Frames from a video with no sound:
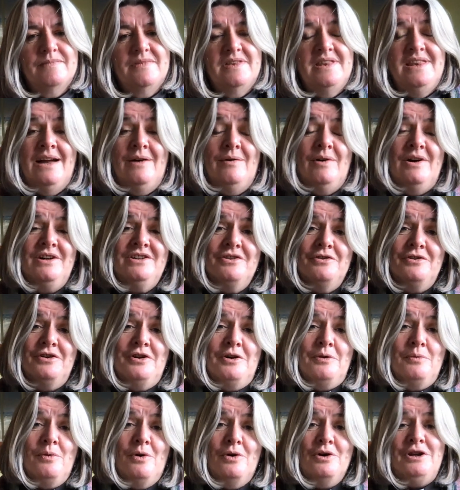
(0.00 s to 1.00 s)
Now, I don't
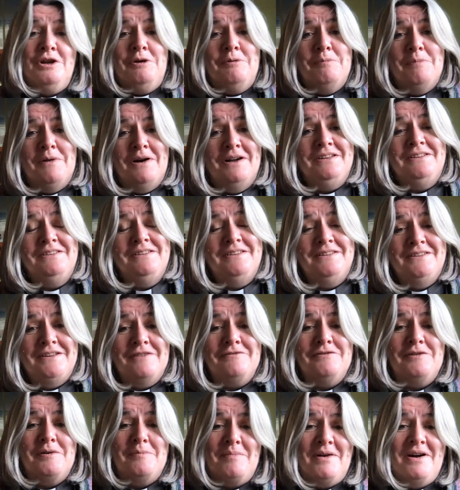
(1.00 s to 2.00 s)
know what you might
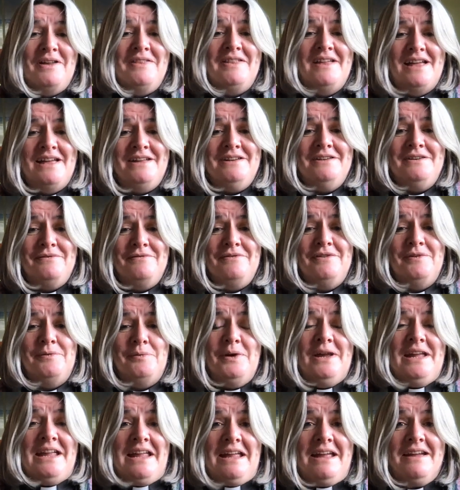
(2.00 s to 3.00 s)
discover by the end of the
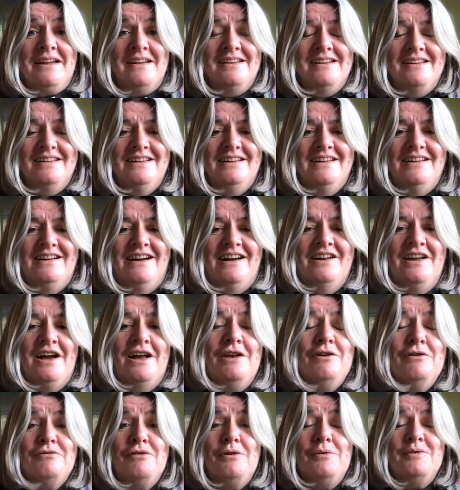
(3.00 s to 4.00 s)
week, and I
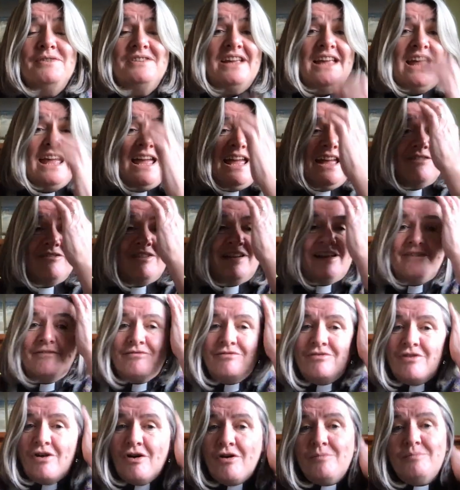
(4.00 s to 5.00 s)
look forward to hearing
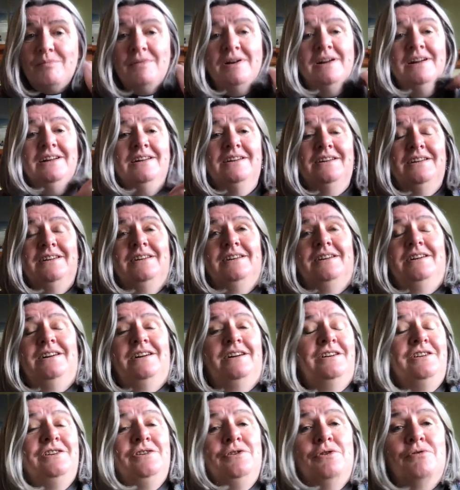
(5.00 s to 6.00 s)
from
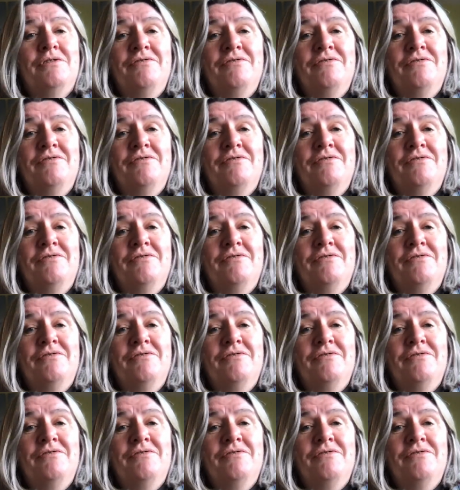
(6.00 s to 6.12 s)
your